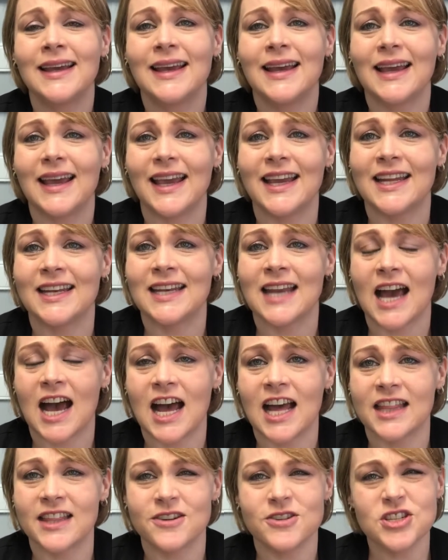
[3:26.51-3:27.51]
and
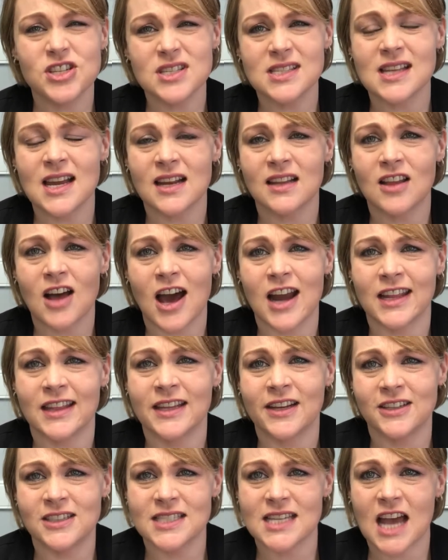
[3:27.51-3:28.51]
there's just not a lot in
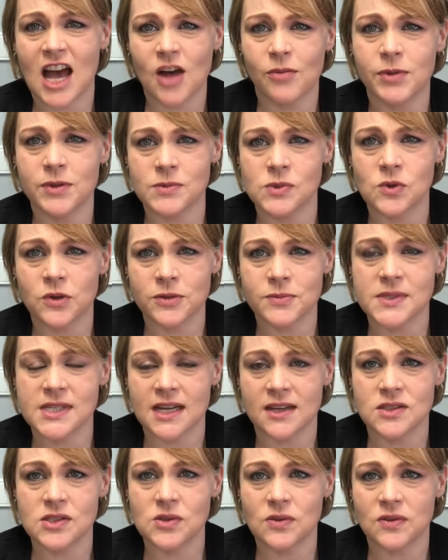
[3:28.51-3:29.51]
there to help absorb
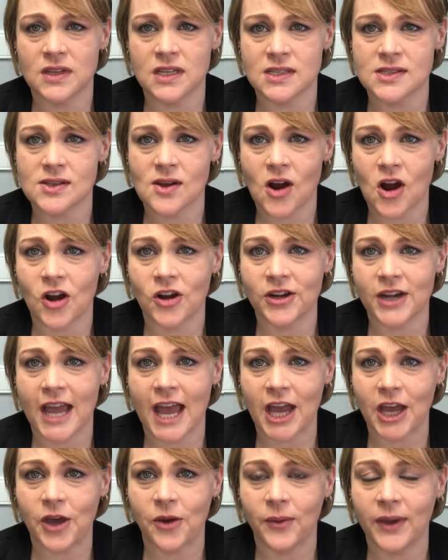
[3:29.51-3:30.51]
sound so things aren't
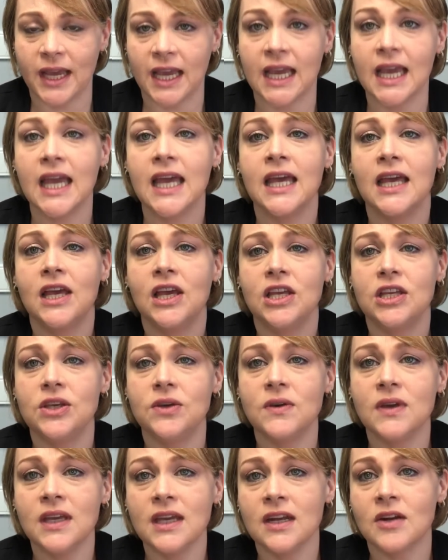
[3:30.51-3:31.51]
echoey. You
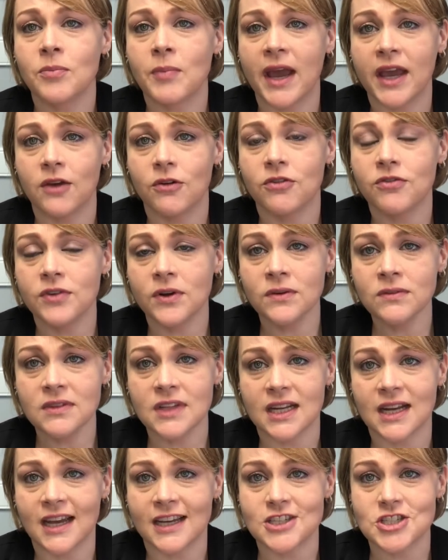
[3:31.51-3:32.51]
can get a microphone that
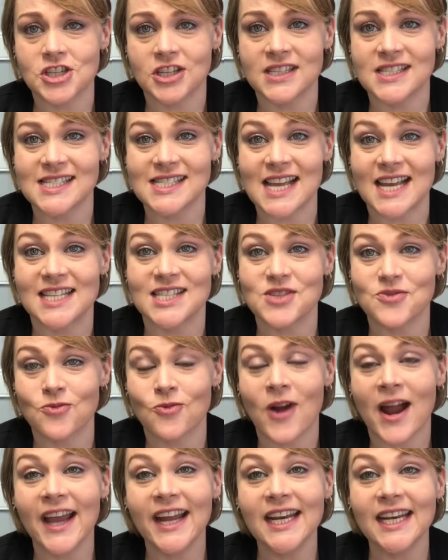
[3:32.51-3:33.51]
actually sets
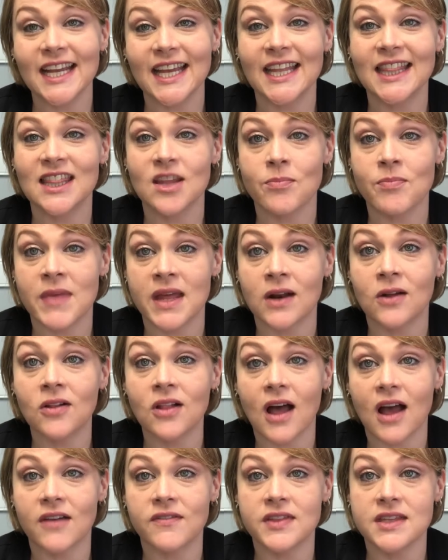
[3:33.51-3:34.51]
right in the middle
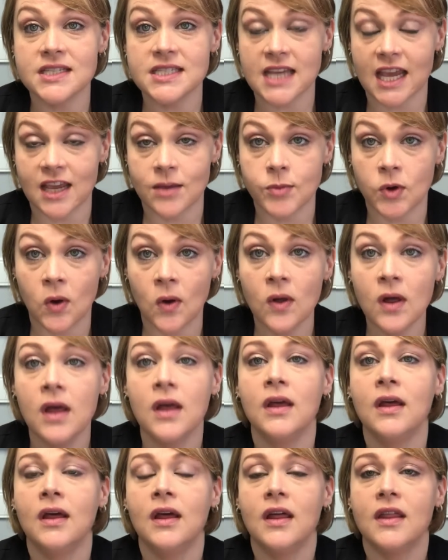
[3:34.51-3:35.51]
of the table
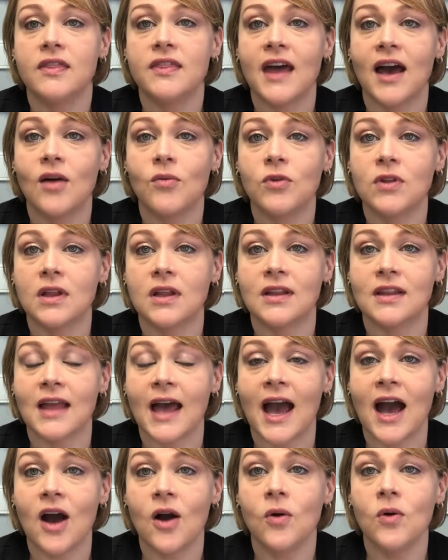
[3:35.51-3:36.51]
that will
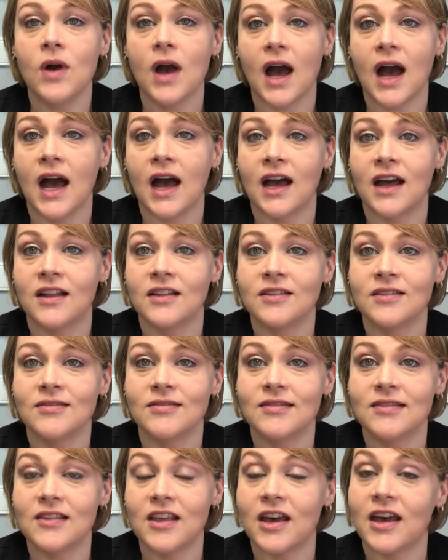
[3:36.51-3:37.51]
allow
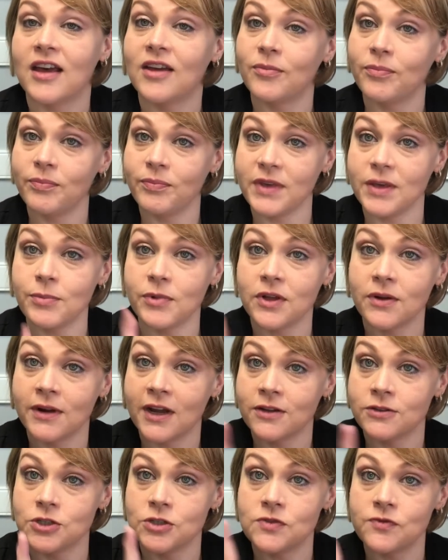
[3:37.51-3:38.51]
the people
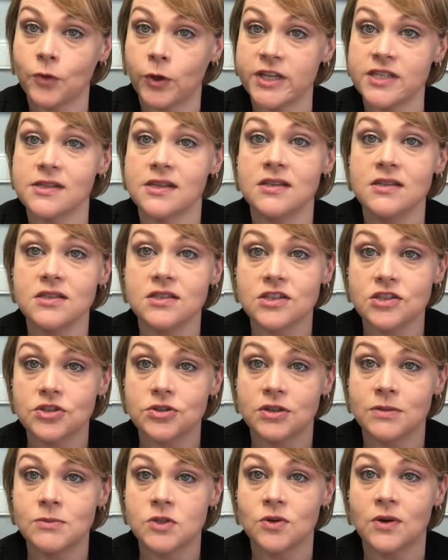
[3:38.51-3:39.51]
around you's voices to
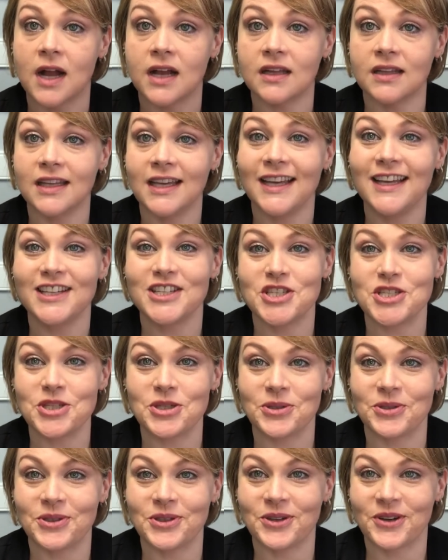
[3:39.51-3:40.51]
stream directly to
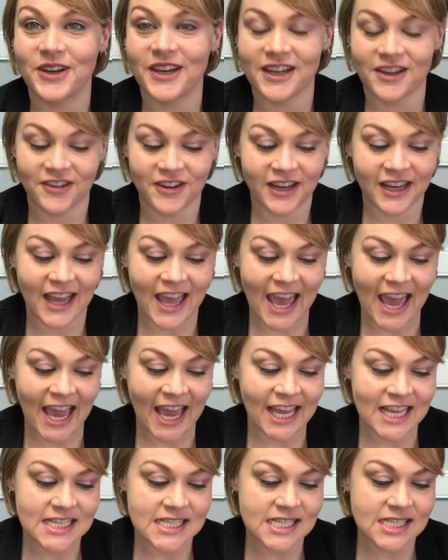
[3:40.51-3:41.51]
your hearing
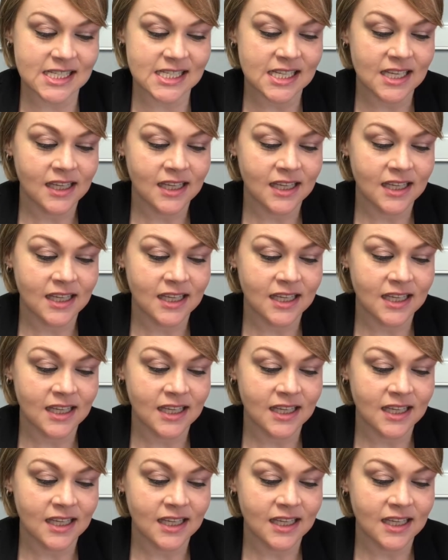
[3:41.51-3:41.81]
aids.